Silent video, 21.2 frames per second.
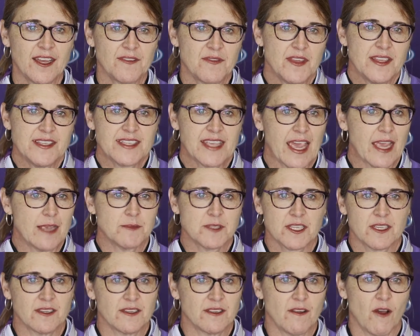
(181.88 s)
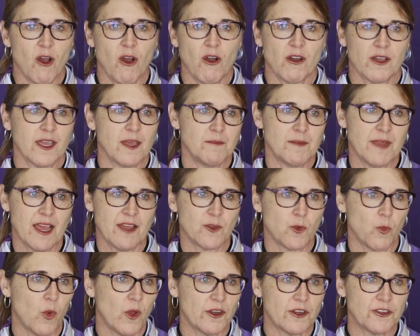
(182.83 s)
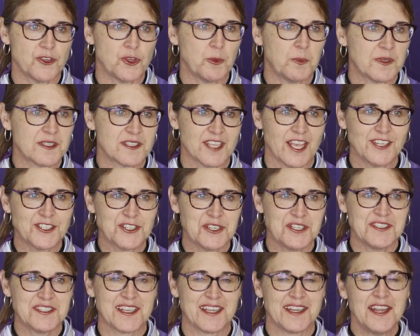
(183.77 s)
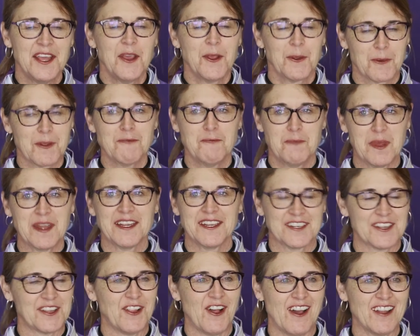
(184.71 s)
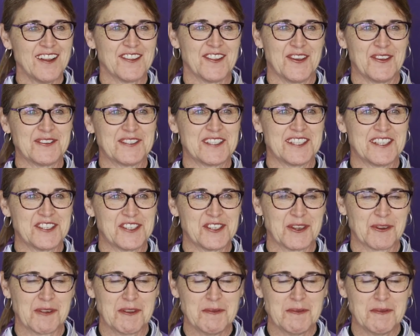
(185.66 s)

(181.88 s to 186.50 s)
These games could all come down to one or two possessions, and we've been in a lot of those this year.